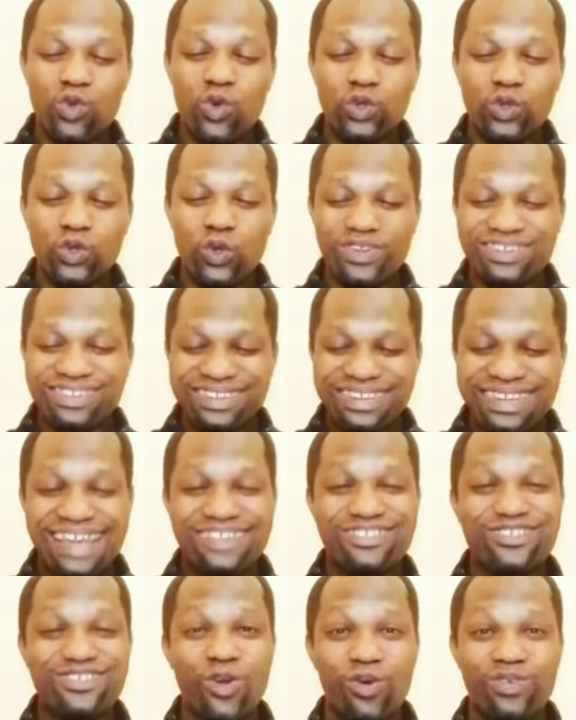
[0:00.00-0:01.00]
do not
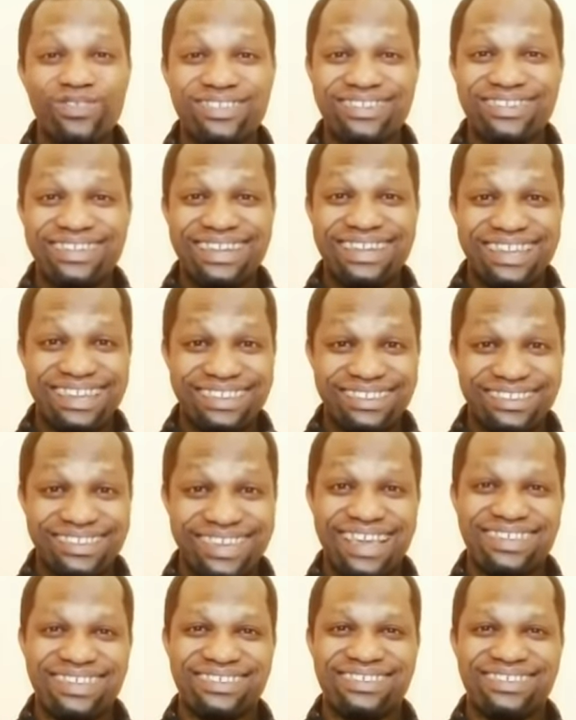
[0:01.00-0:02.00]
yet contain the
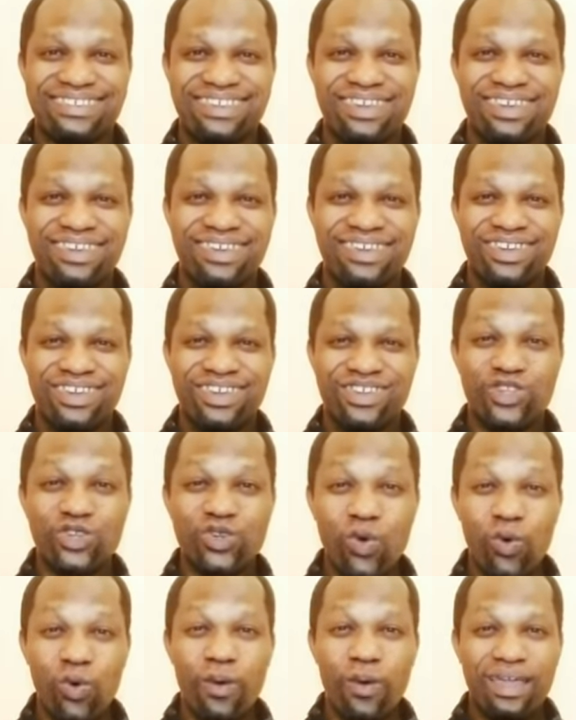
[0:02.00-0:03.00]
text.
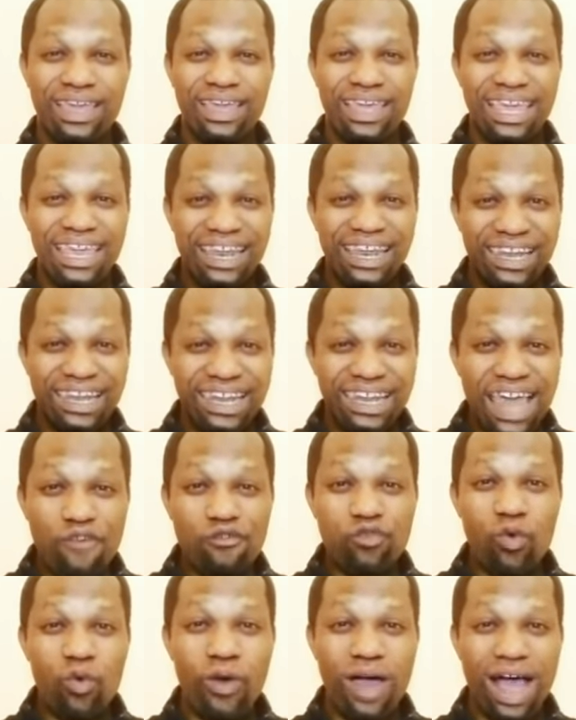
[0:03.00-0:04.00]
So,
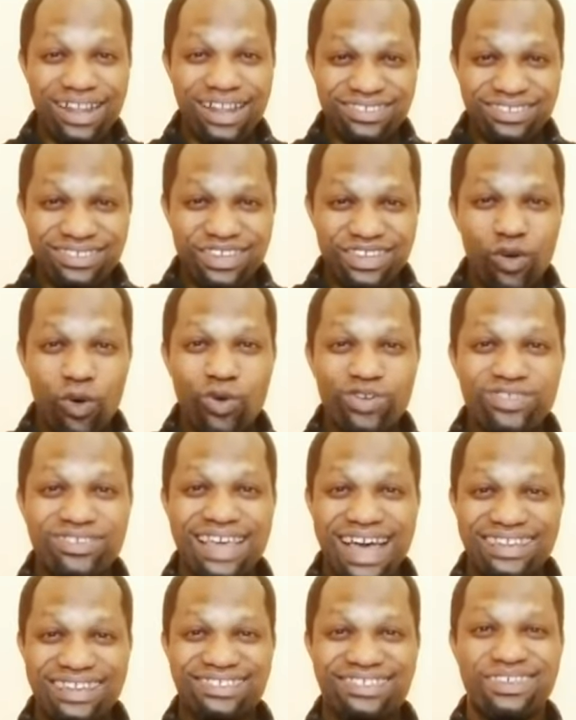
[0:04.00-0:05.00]
11 articles
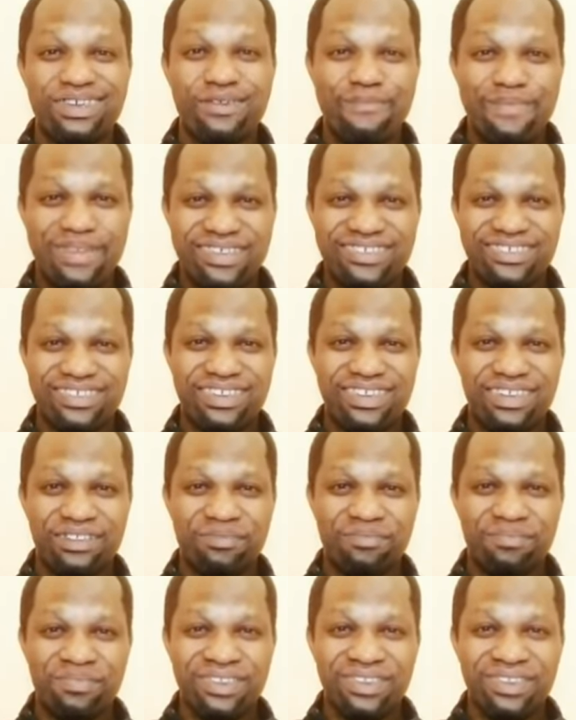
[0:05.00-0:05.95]
are still missing.